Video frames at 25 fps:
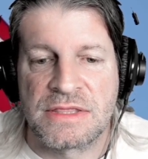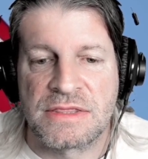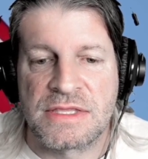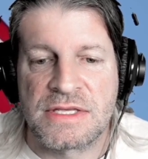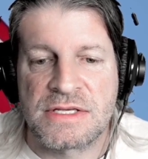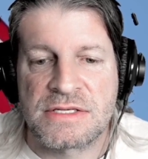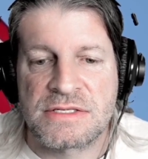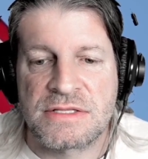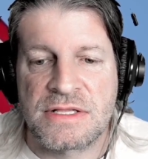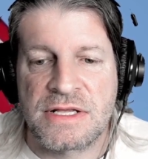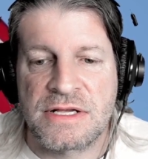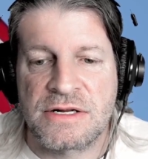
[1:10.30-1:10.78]

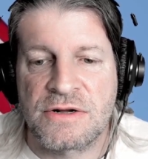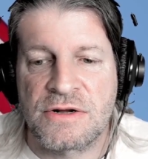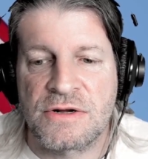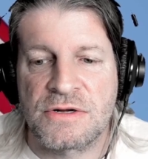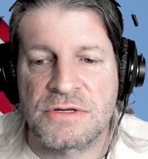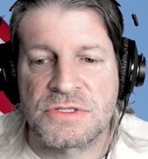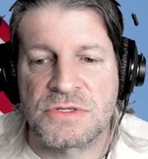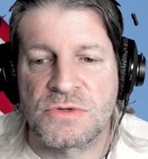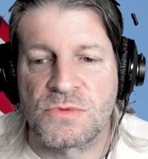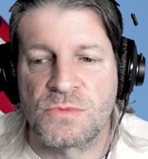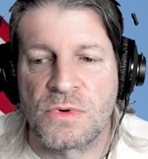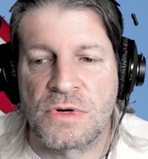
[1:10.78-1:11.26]
This led
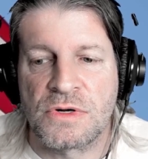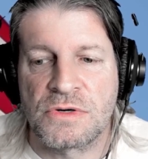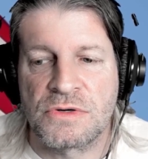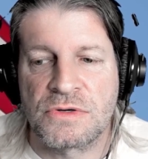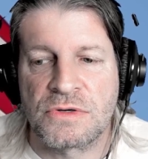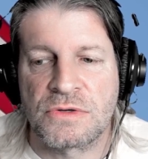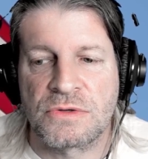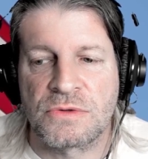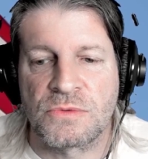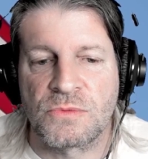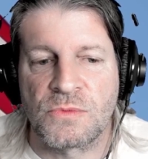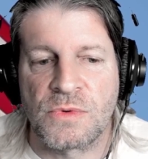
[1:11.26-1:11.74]
her to
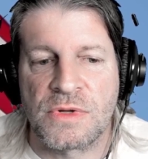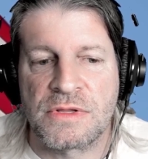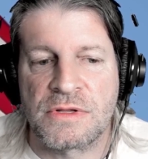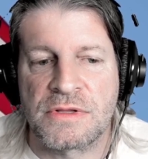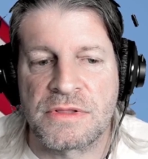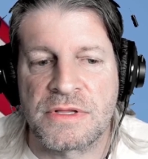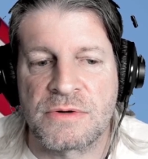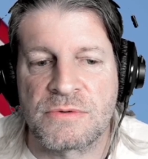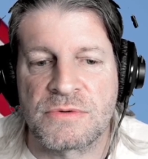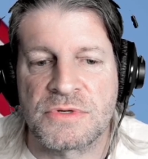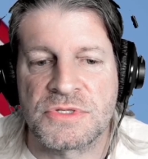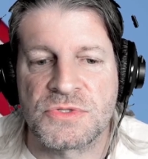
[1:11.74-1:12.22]
wonder whether
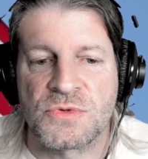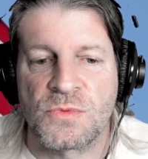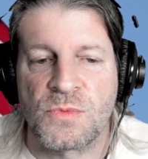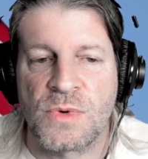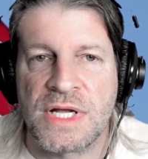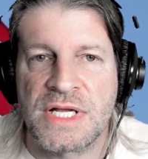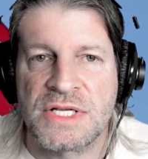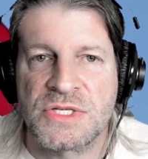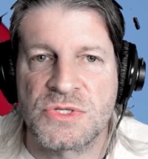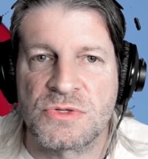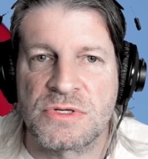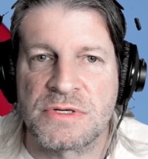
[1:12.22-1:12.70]
there was a
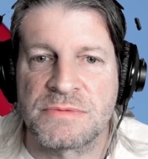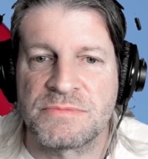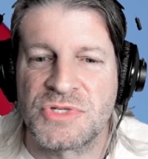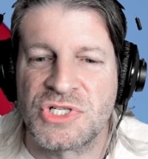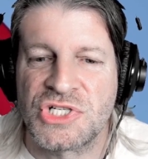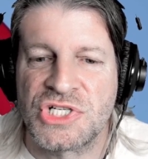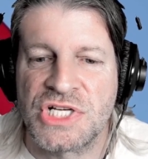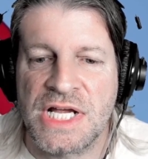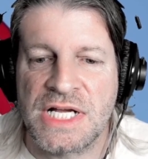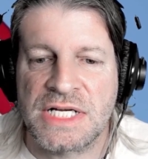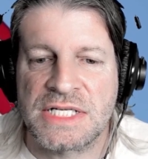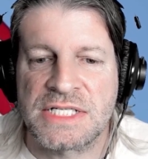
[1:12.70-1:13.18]
way to
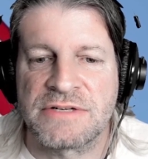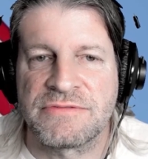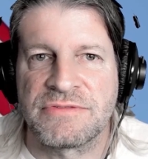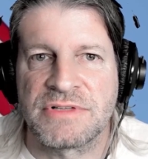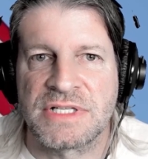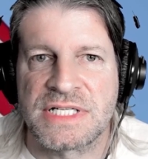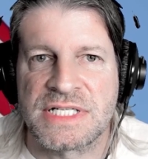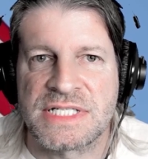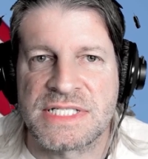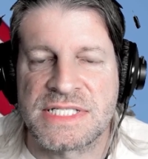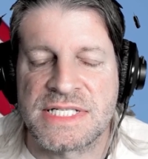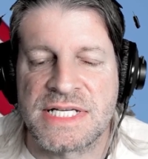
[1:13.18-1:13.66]

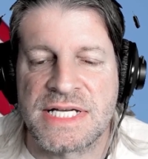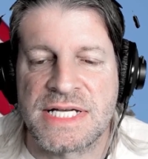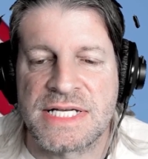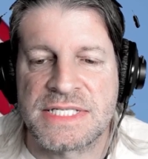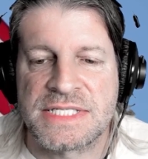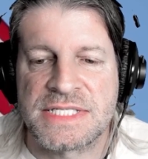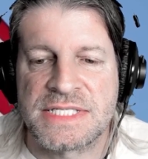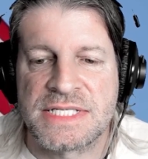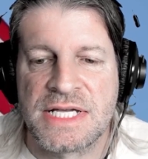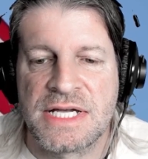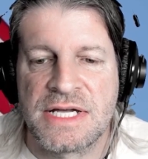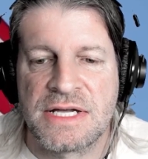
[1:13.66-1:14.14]
objectively
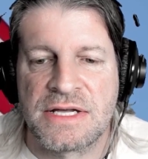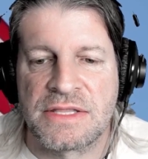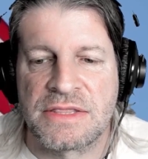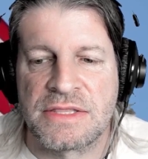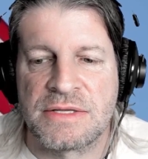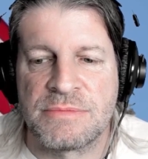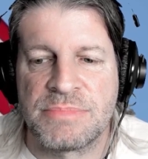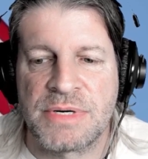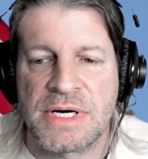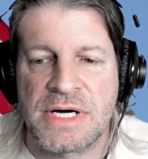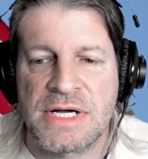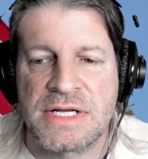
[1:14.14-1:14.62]
assess
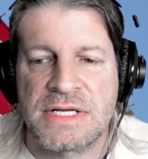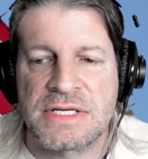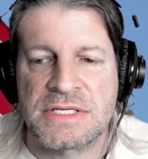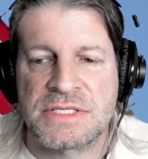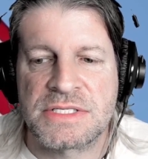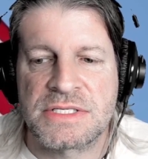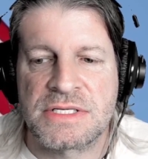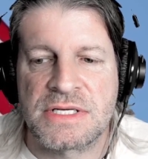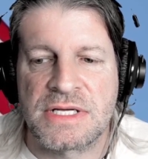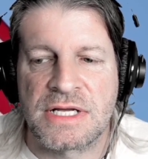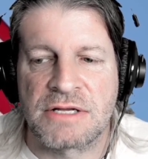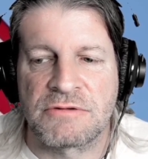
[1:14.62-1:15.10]
the
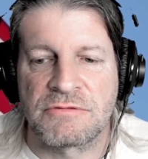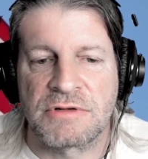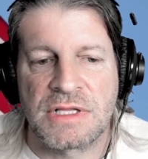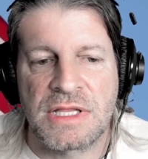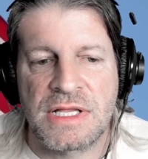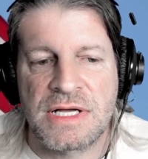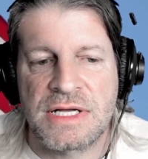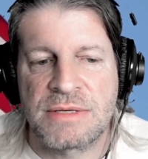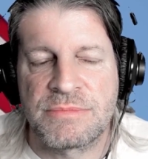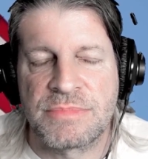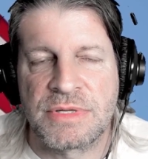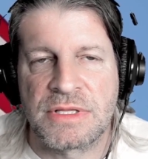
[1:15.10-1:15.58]
bias and
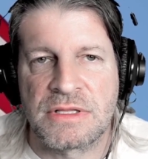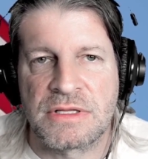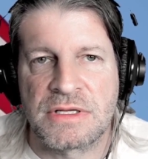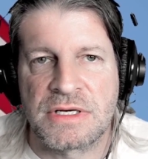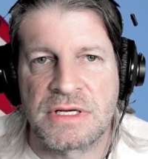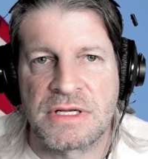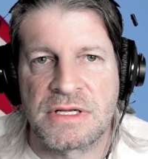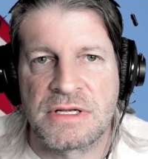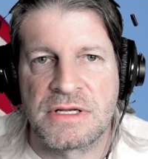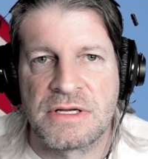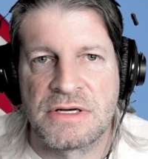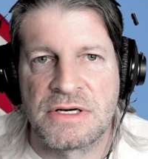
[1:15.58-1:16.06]

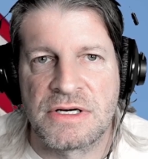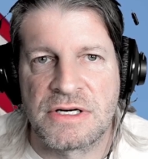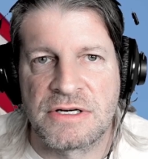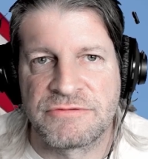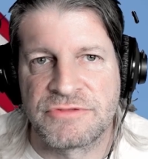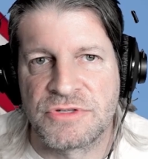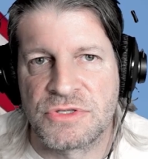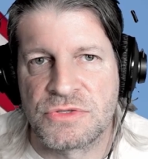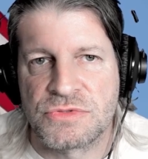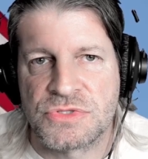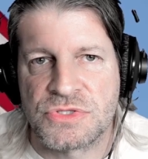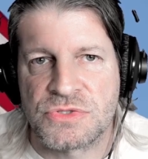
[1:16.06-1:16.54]
reliability
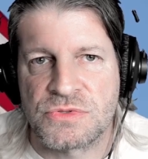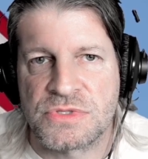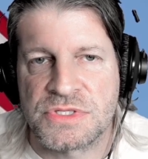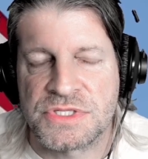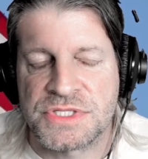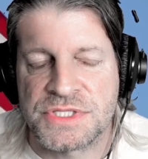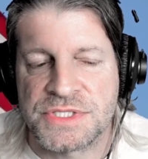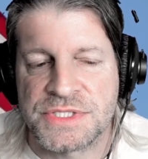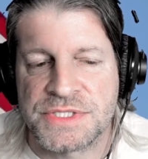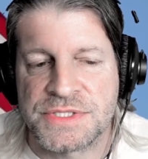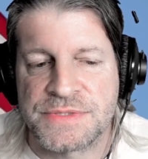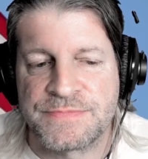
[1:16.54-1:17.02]
of news
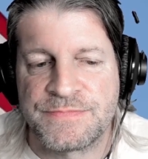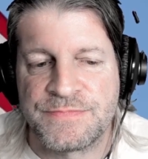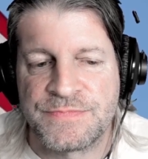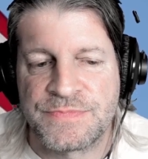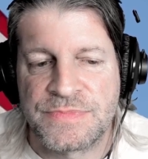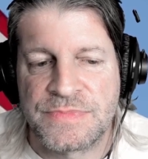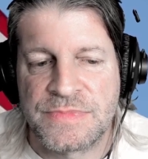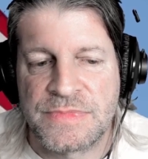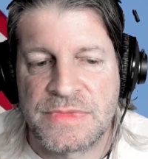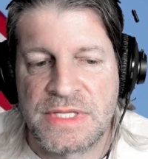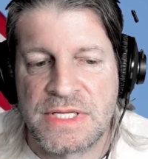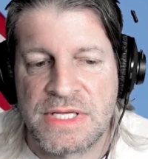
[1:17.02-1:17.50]
sources.
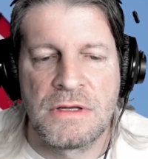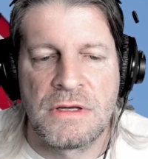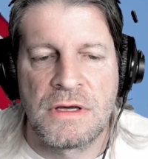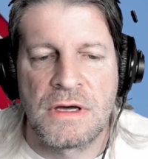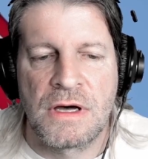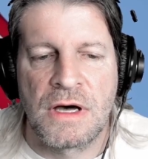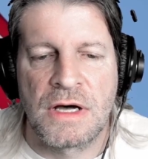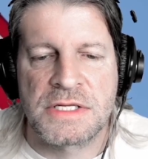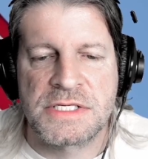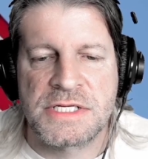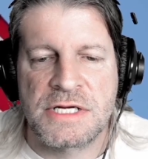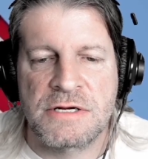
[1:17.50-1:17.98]

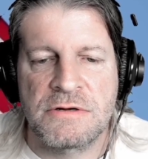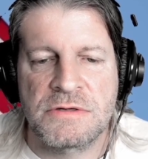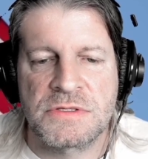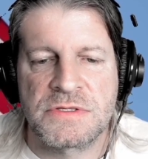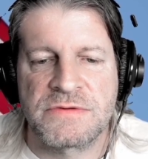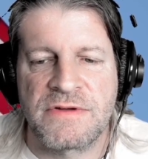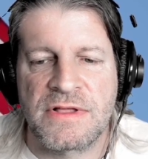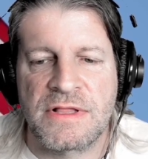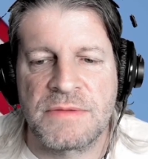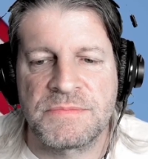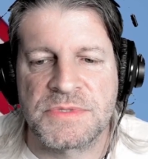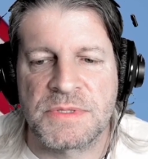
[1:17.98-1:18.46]
Otero
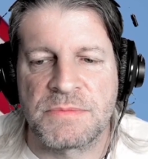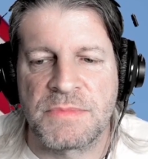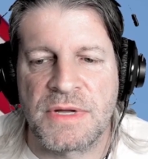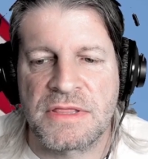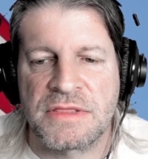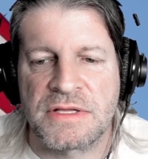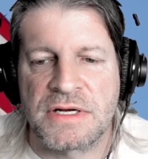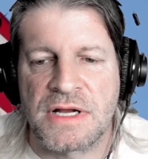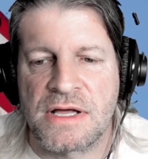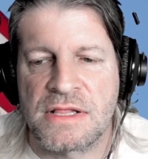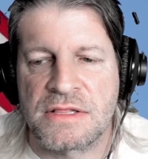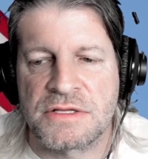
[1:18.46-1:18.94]
developed a
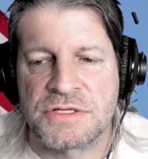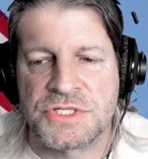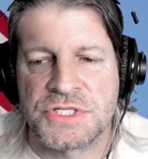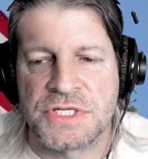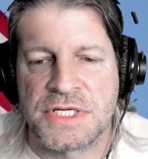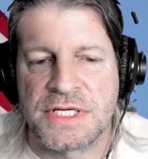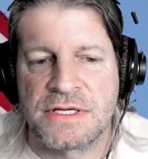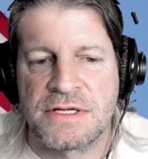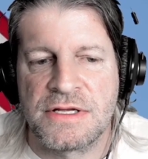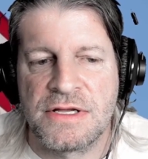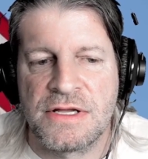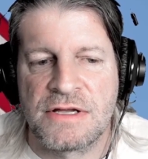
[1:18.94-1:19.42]

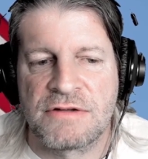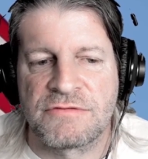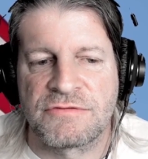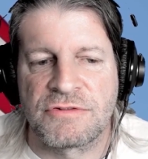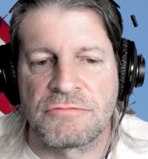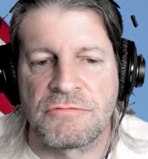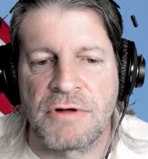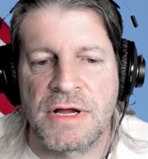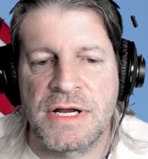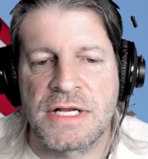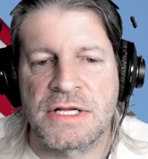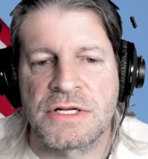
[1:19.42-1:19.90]
methodology
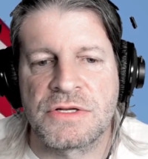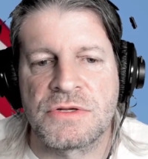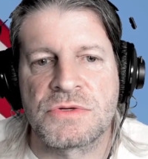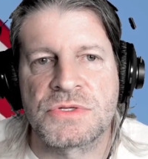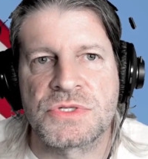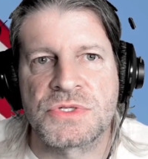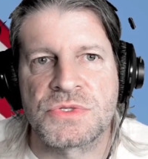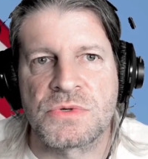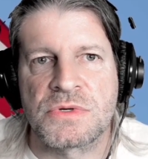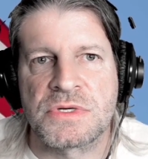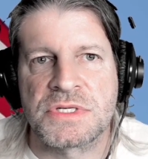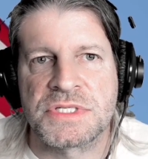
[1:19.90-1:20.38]
for rating
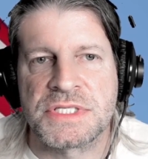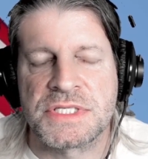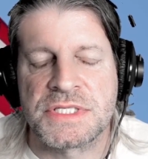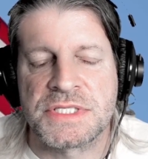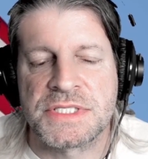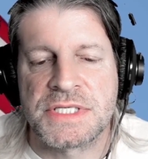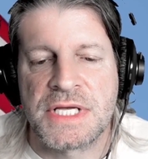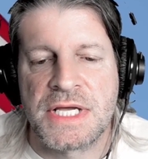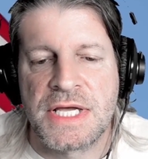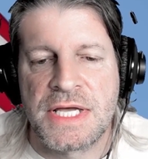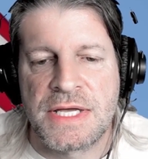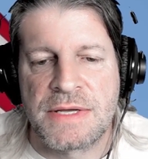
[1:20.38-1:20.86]
news
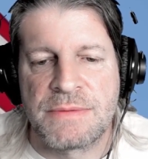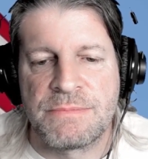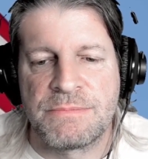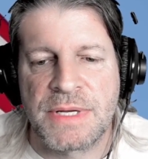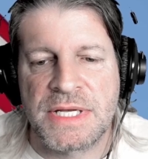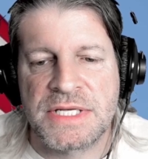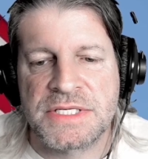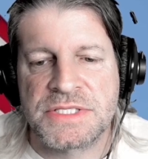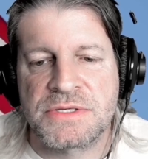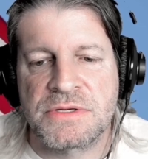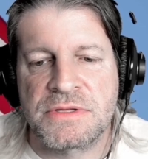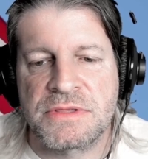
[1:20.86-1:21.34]
sources
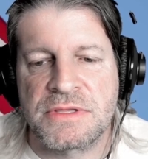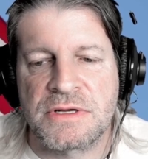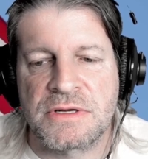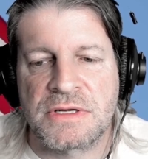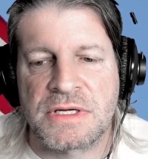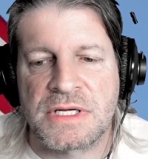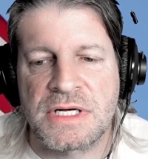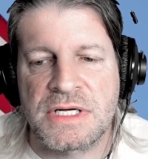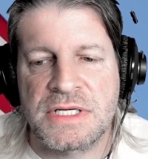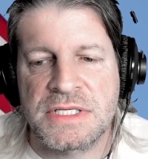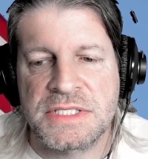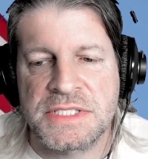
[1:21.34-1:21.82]
based on their
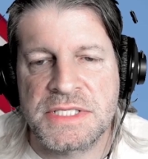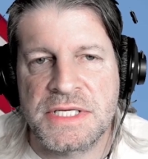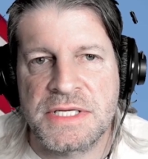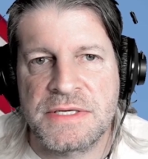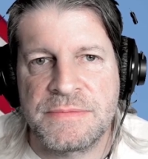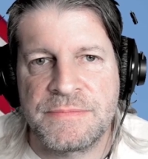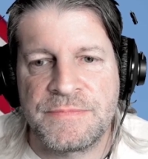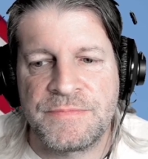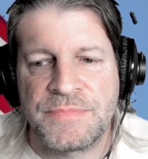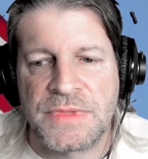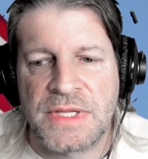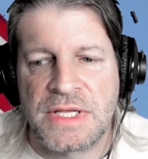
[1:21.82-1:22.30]

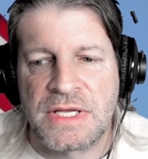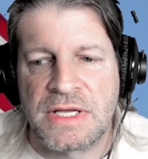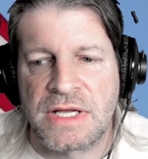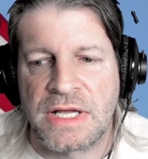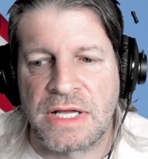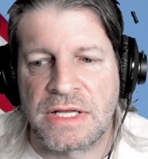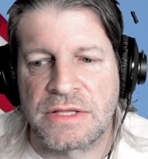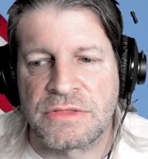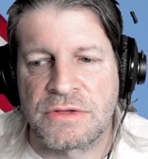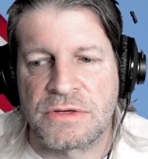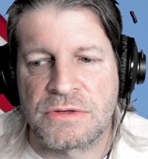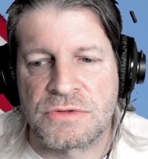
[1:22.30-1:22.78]
content
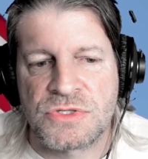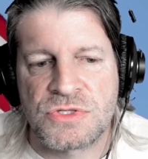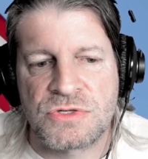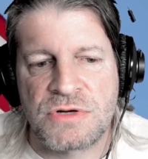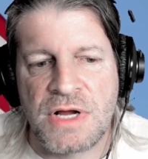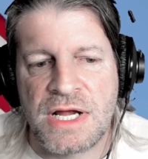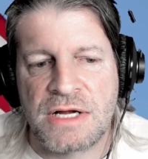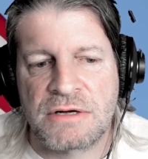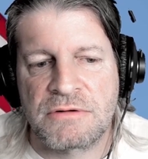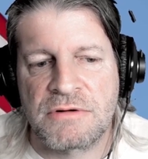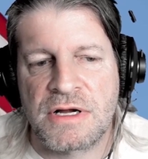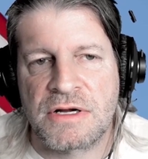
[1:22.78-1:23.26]
and their
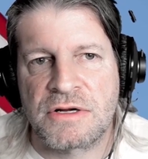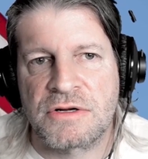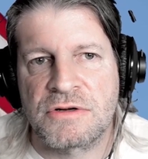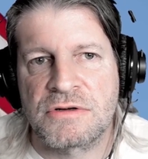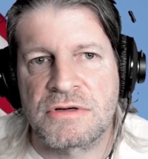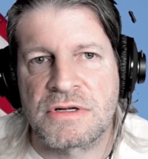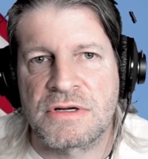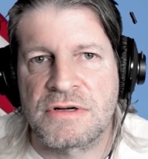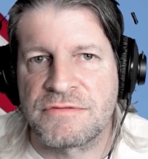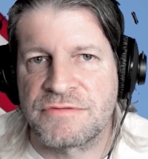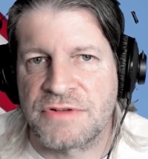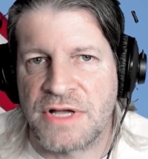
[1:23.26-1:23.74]
track
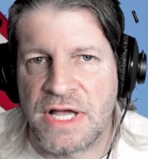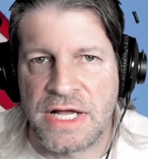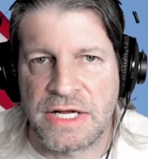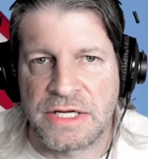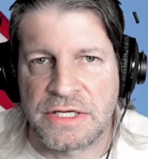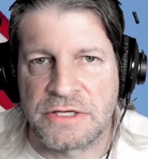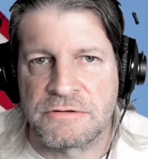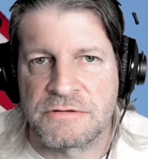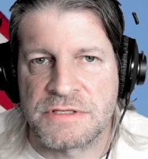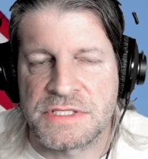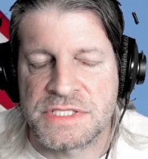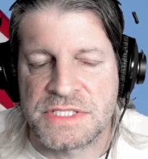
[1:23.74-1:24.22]
record of
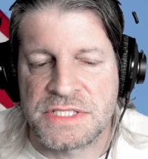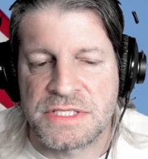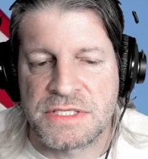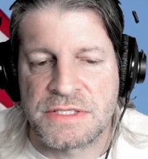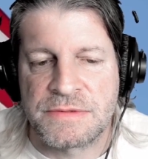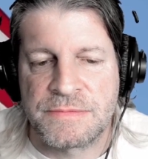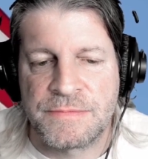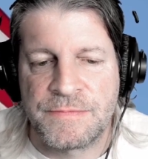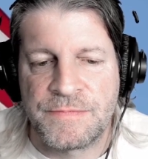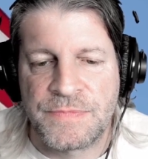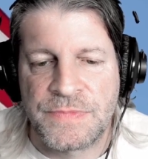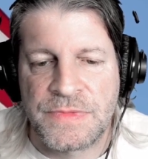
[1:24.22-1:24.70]
accuracy.